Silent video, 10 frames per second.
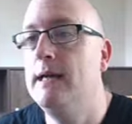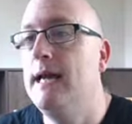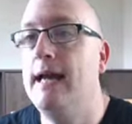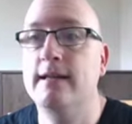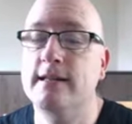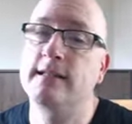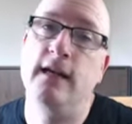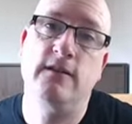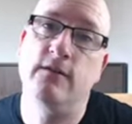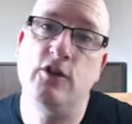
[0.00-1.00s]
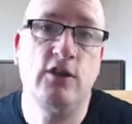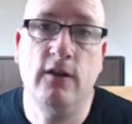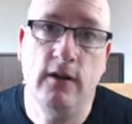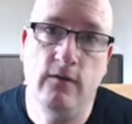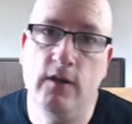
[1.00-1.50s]
And as I say, as I've just gone
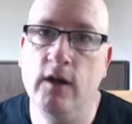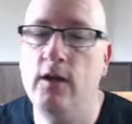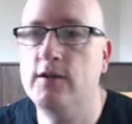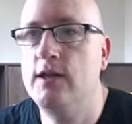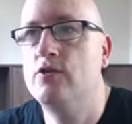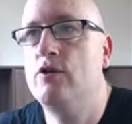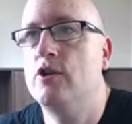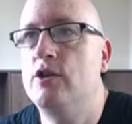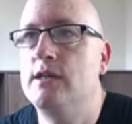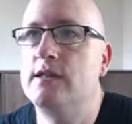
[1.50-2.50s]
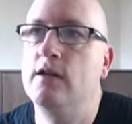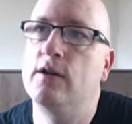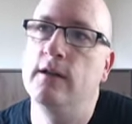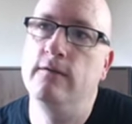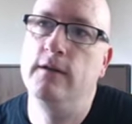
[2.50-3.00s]
over, the last instruction is to look
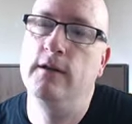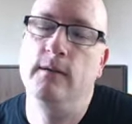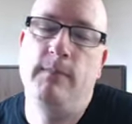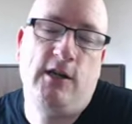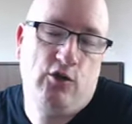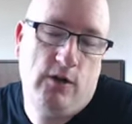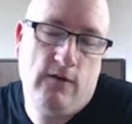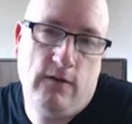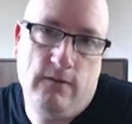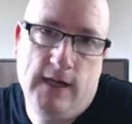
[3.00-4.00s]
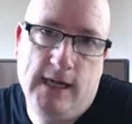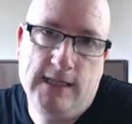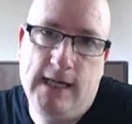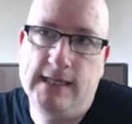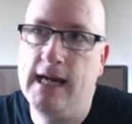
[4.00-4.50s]
at the make sure you've got the
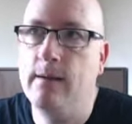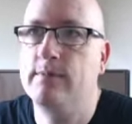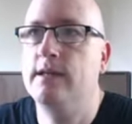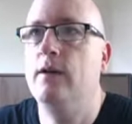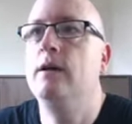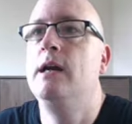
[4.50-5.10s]
VAT tab. So